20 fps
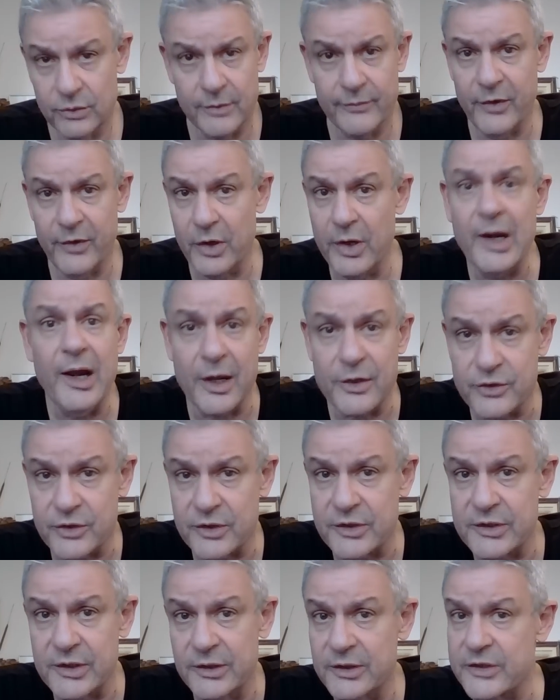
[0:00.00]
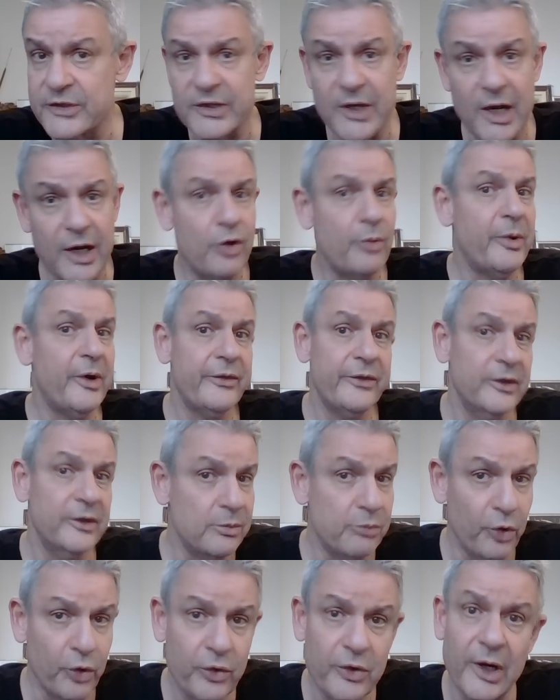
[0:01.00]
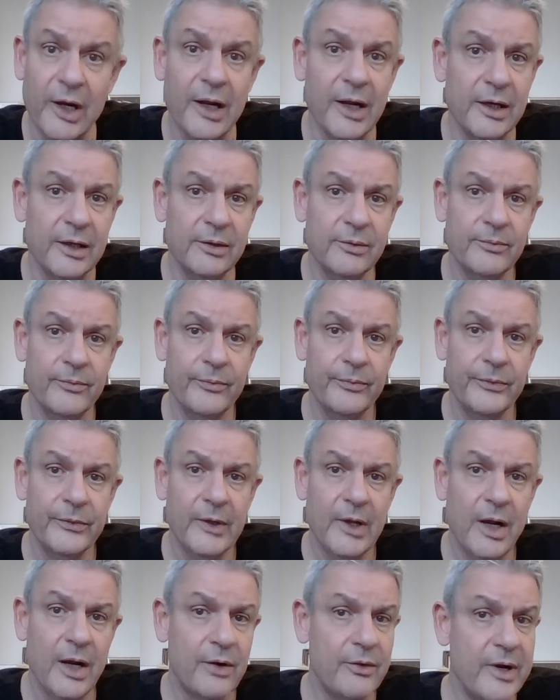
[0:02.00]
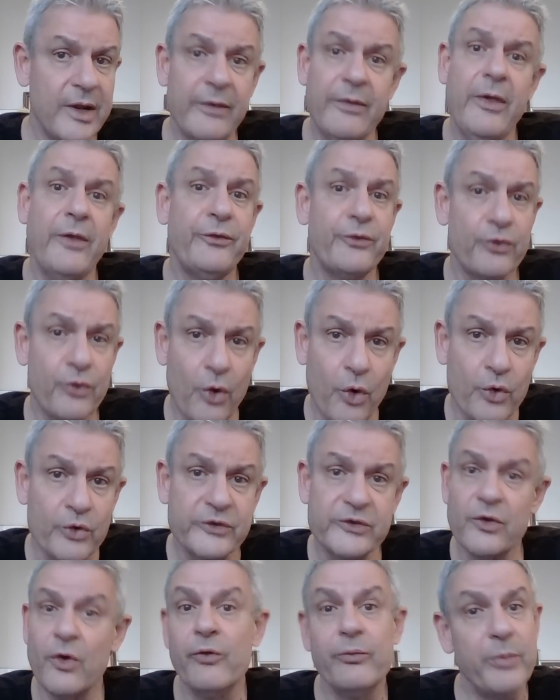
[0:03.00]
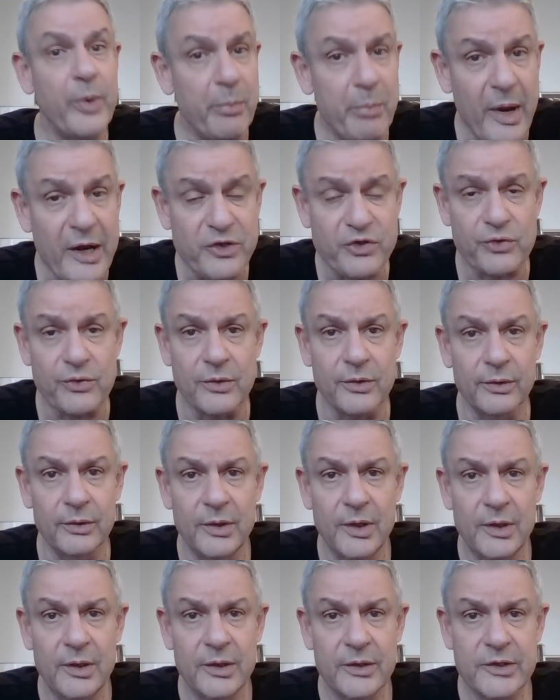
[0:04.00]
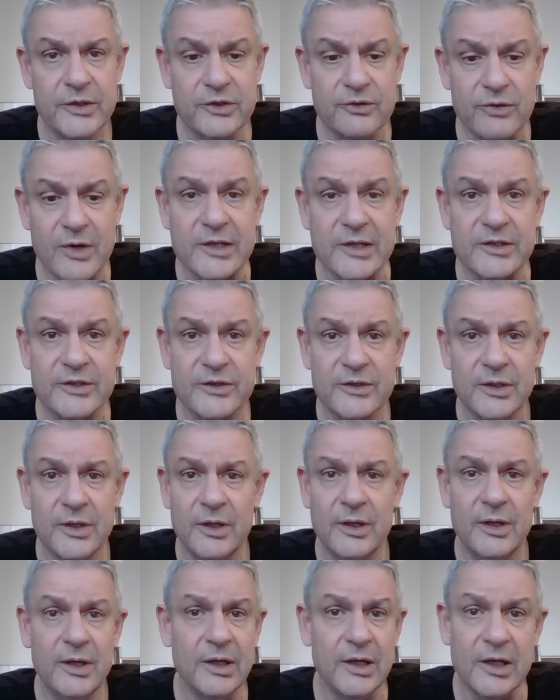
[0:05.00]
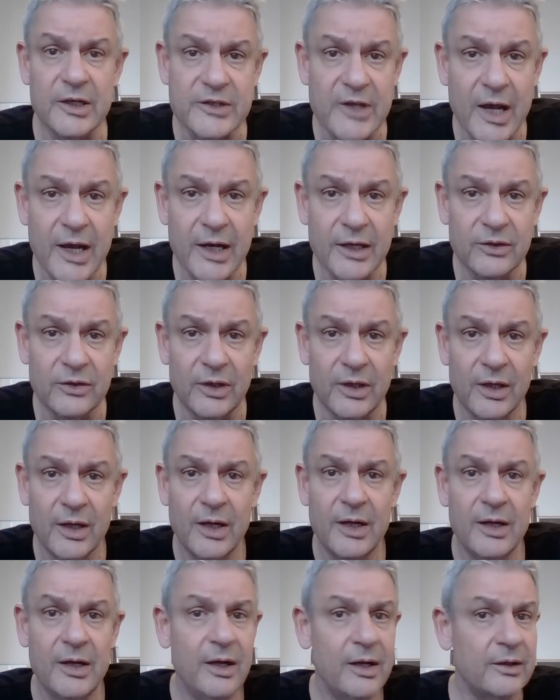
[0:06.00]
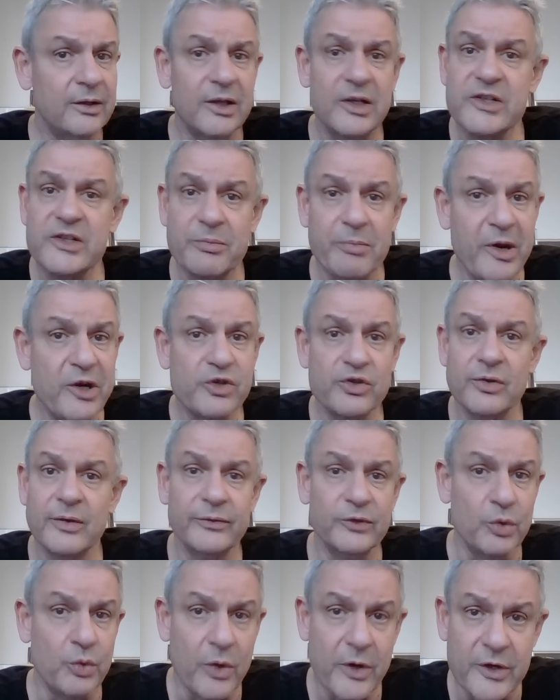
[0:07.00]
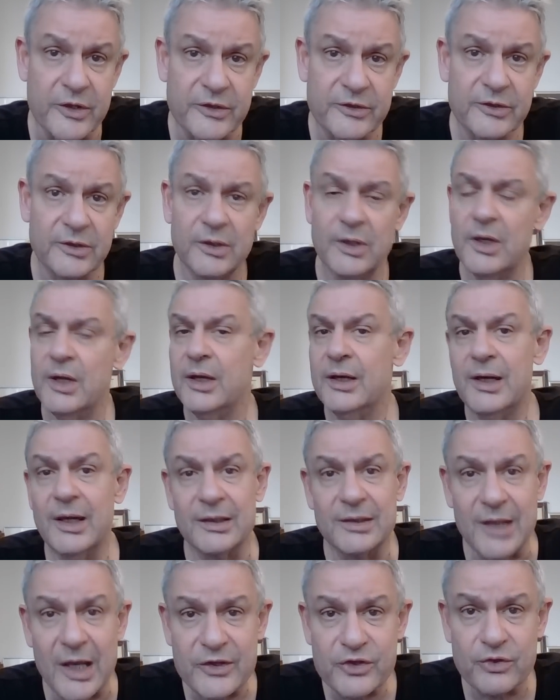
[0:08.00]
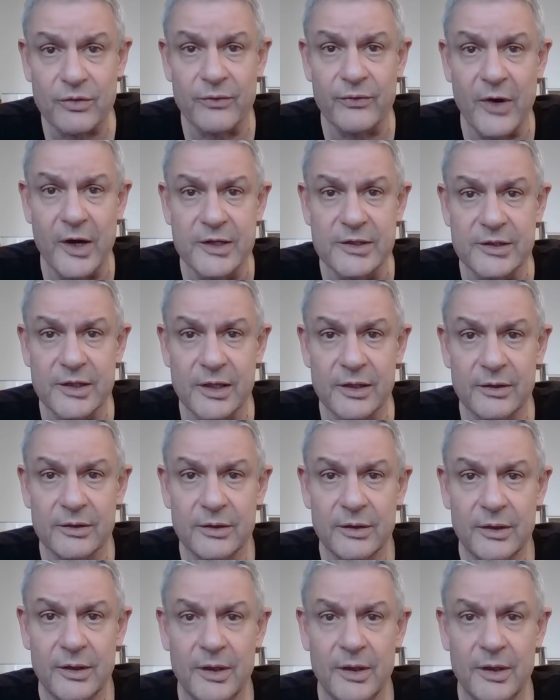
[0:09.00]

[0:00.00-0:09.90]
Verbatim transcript: to a very large extent the psychopath and the borderline, are in the throes of perpetual stress and anxiety, anticipation of the worst, catastrophizing.